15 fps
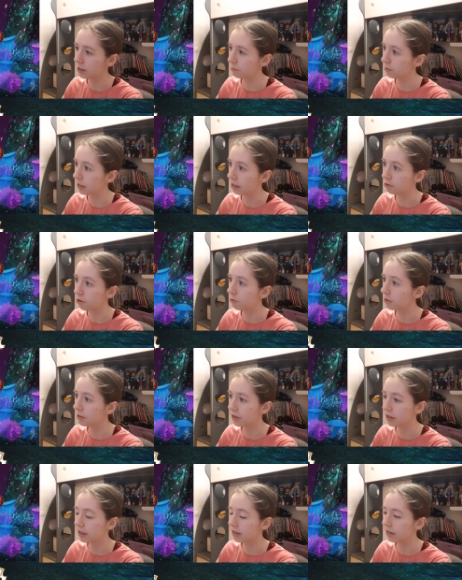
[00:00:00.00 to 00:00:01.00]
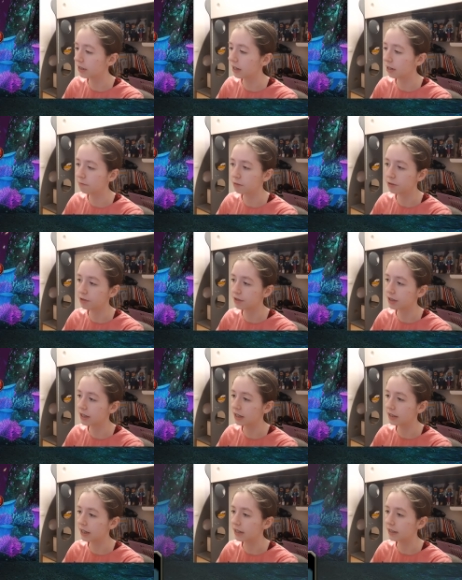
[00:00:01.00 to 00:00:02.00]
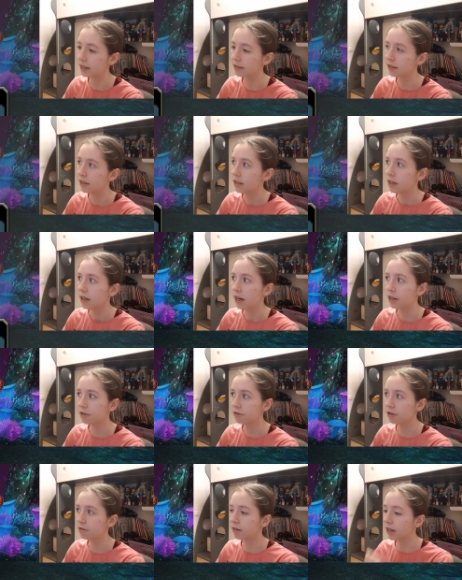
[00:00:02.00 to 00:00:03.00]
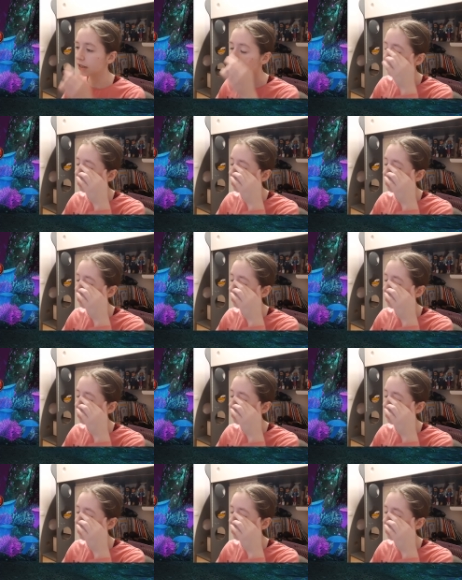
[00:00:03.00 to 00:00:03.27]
gems. I'm always gonna. I'm always gonna take it. Actually, right